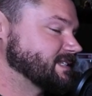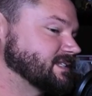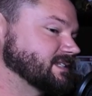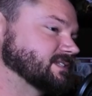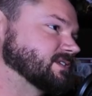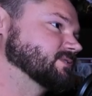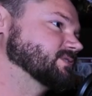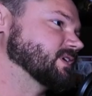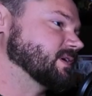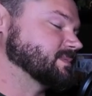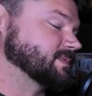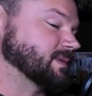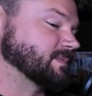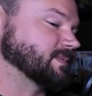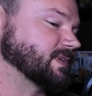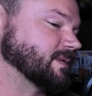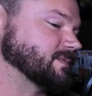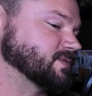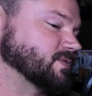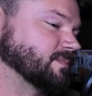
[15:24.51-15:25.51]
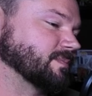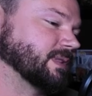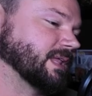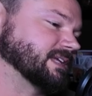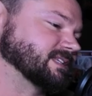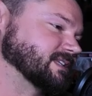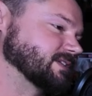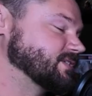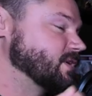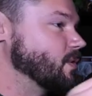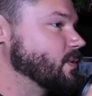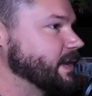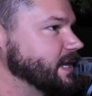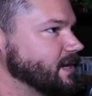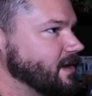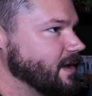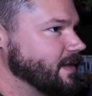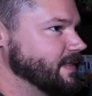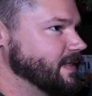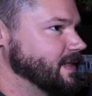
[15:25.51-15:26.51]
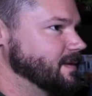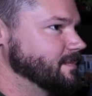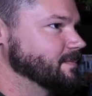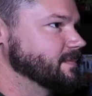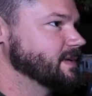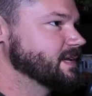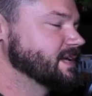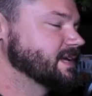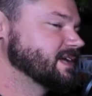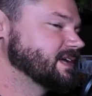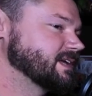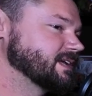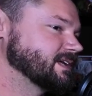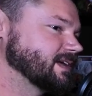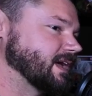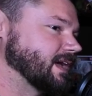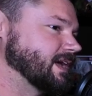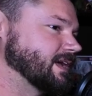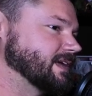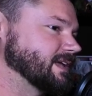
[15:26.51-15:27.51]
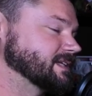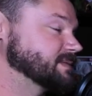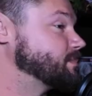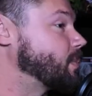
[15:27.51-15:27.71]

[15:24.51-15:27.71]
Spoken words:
So sometimes you'll place a token on them as